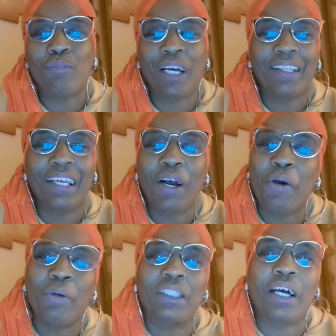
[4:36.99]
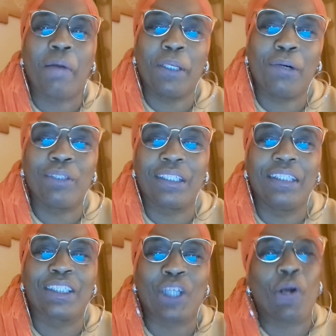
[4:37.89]
right? They always coming up with
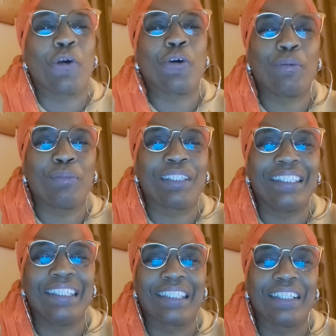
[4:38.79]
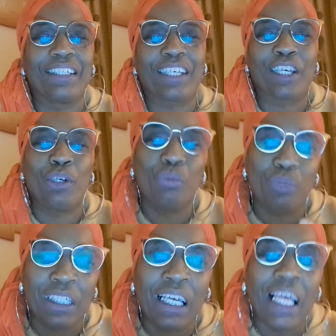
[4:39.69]
these terms and these little
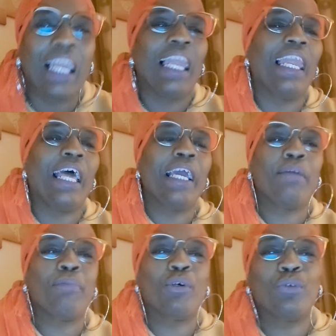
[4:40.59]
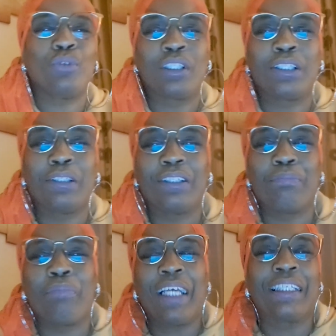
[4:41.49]
cute labels to
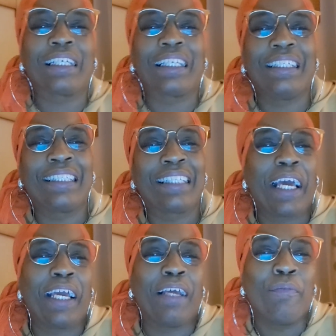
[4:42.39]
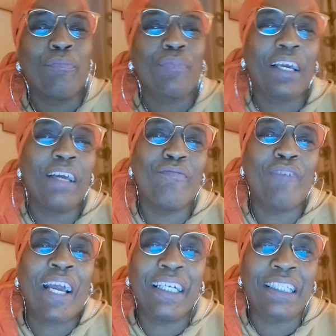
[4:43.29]
basically say
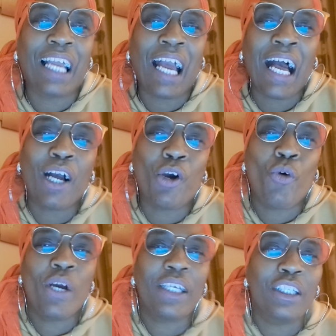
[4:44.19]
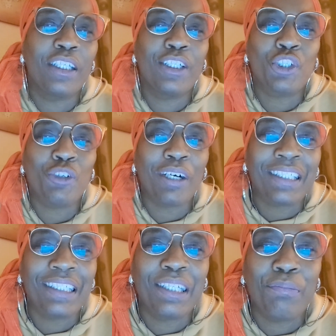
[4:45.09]
invasion, conquest,
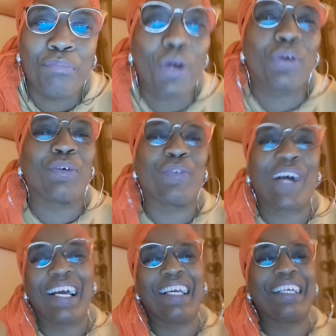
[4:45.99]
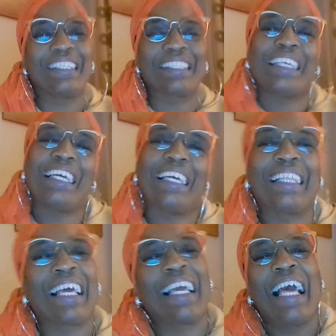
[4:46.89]
destruction, and murder, right? Instead,
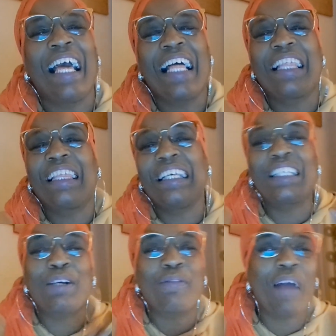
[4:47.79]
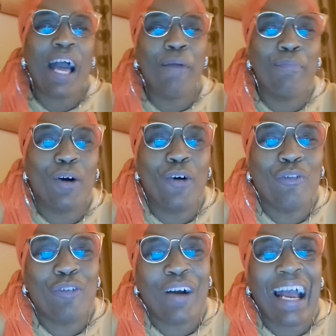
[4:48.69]
they
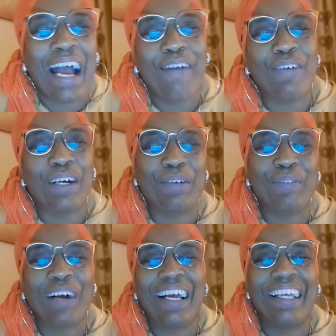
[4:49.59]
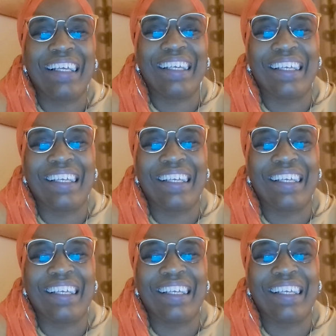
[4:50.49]
scramble for Africa, right?